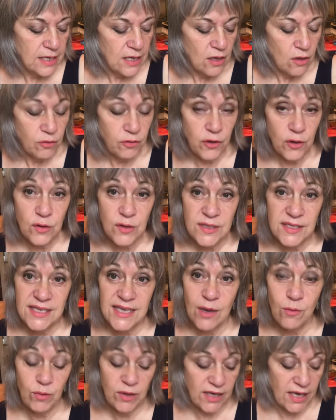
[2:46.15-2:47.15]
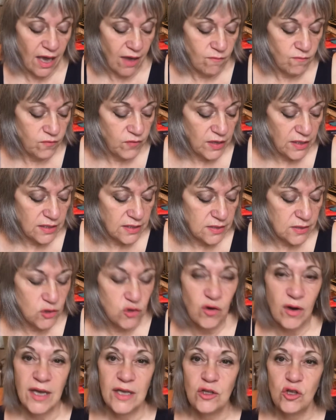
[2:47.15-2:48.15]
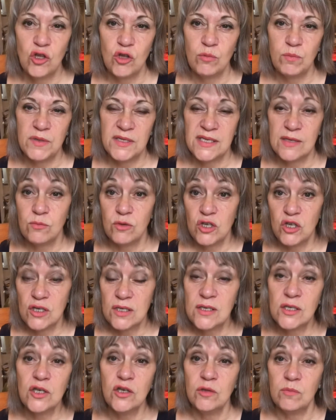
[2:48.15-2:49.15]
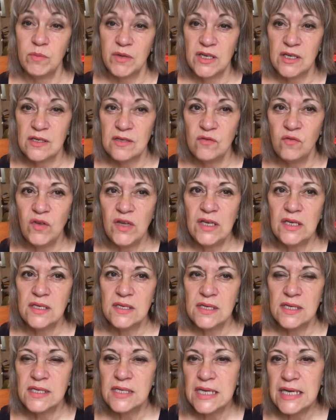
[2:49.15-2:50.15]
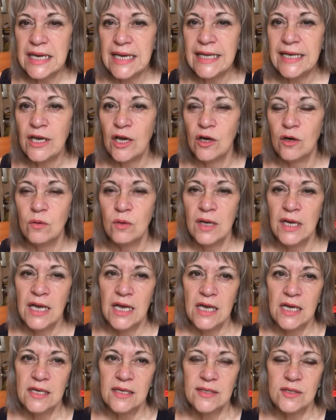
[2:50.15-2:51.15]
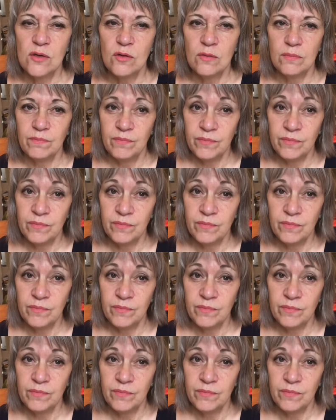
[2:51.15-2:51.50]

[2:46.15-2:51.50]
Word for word: Thursday we get Venus trine Jupiter, which is good because Venus is in Leo. So,